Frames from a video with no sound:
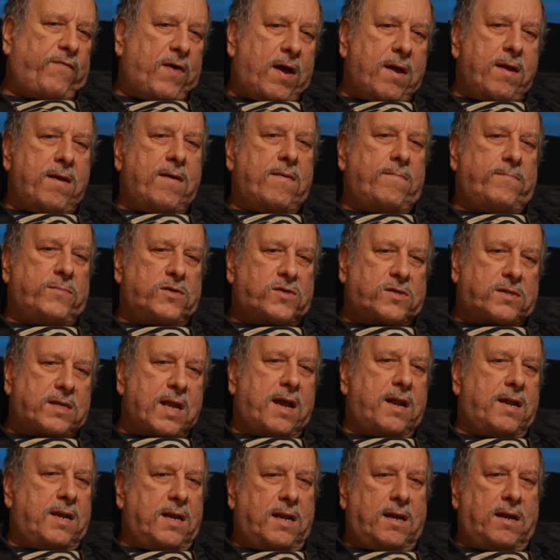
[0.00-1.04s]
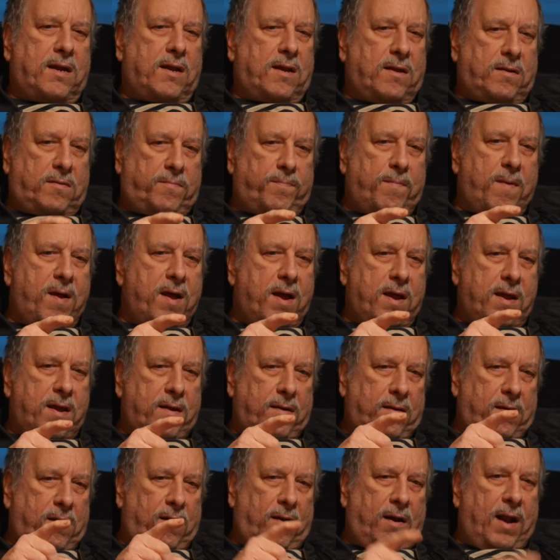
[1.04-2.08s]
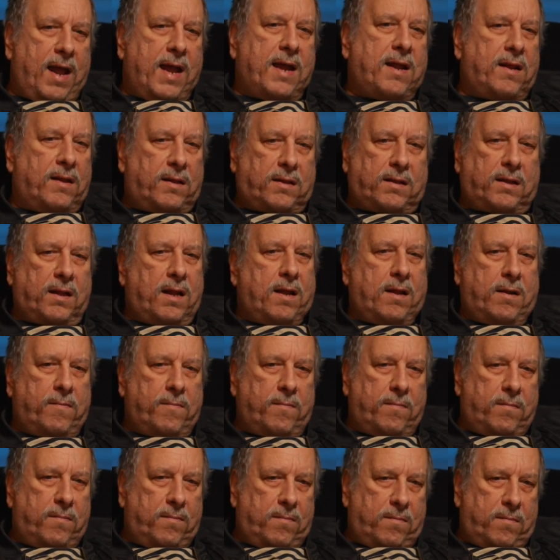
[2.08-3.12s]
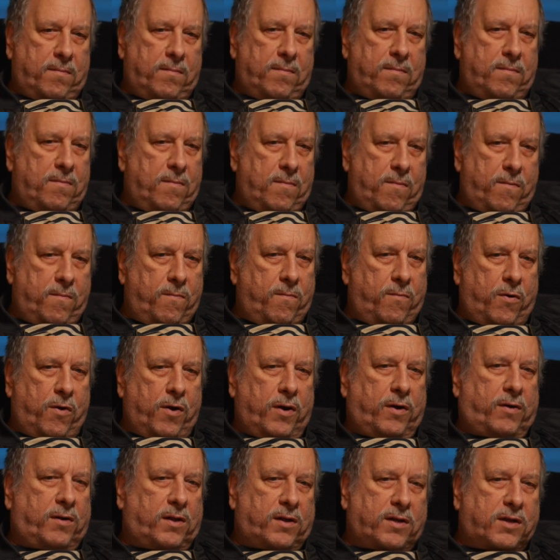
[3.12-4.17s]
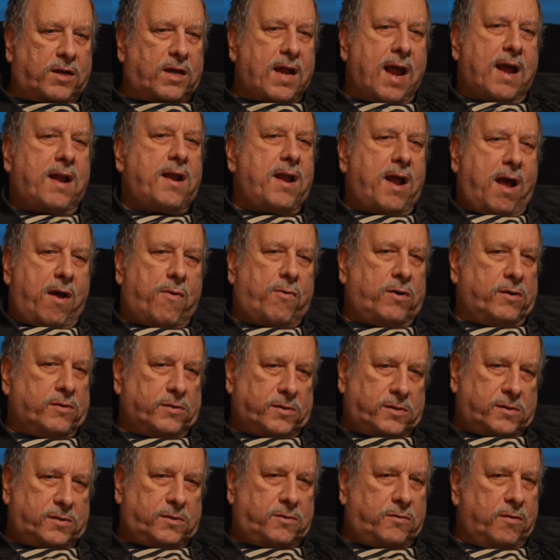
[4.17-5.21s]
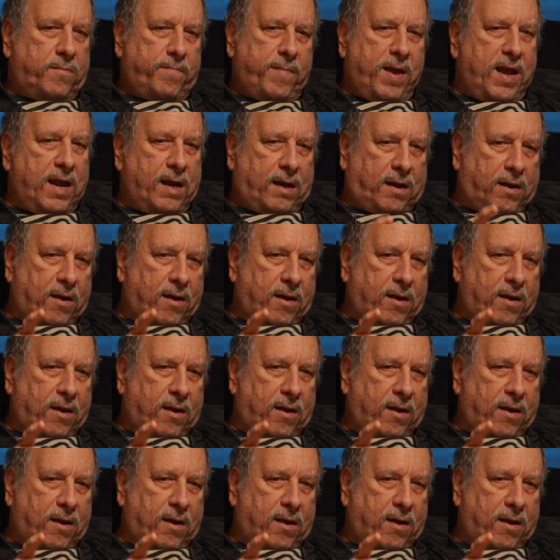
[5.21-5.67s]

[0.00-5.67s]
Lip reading: I am standing at my lathe and work 10 hours to make